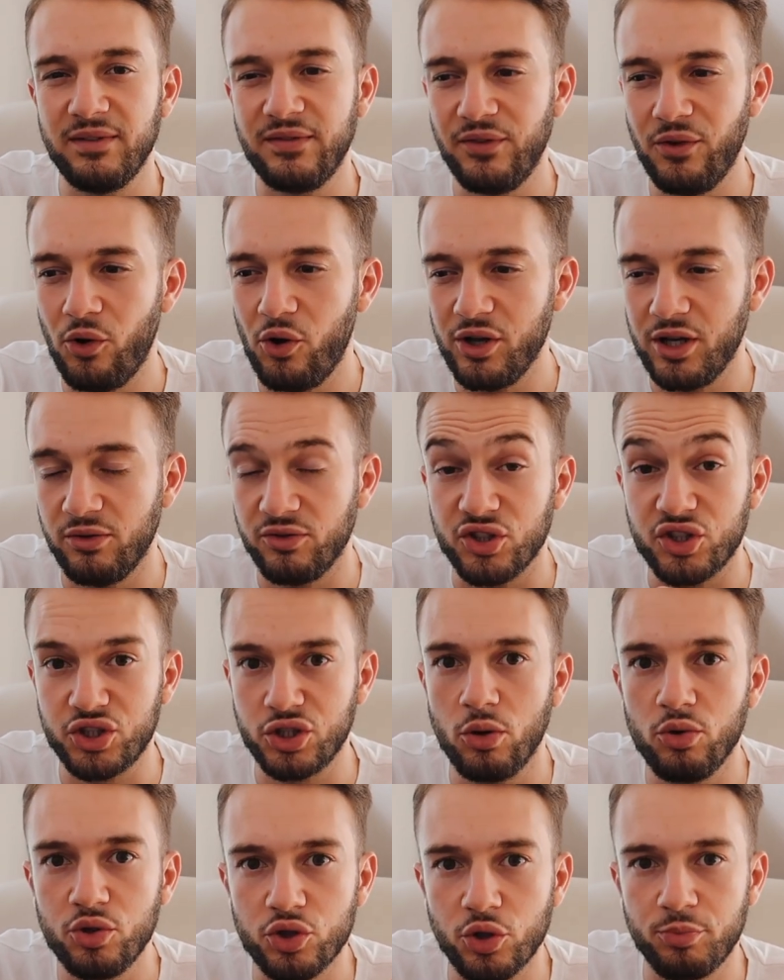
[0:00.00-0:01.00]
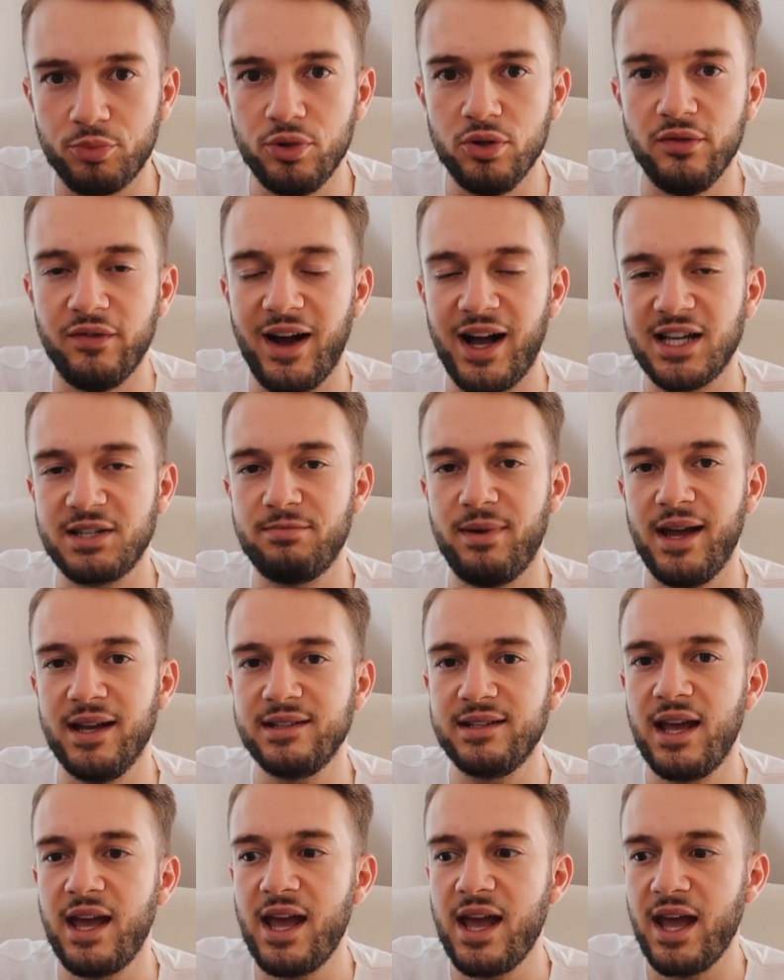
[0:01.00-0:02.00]
before. You know, the social proof
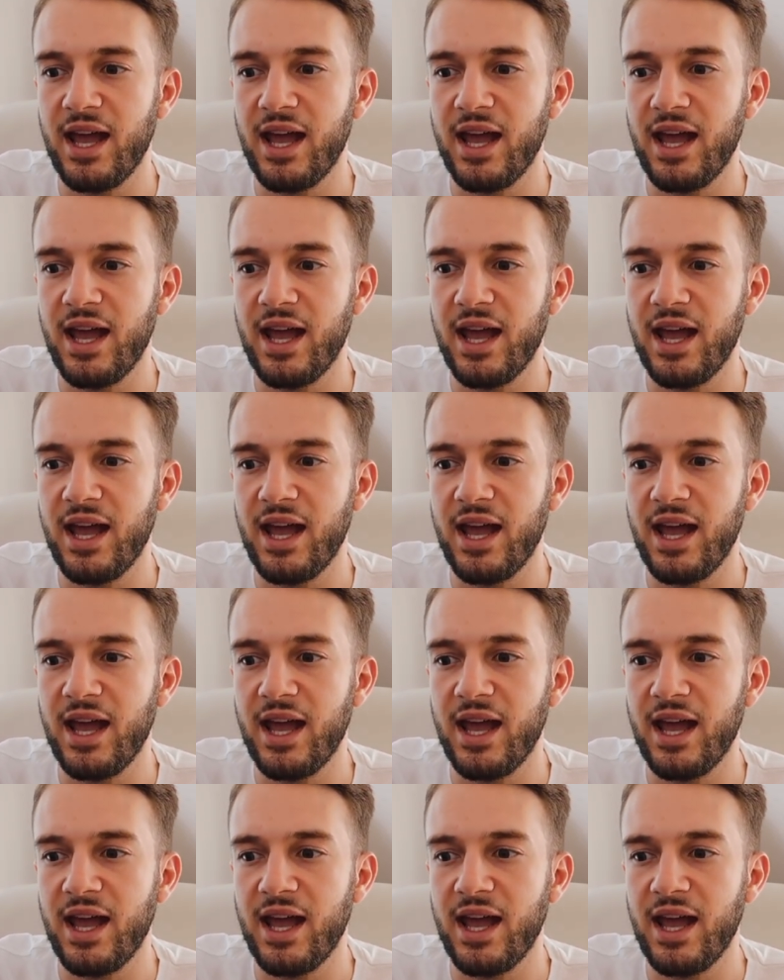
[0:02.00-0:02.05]
aspect.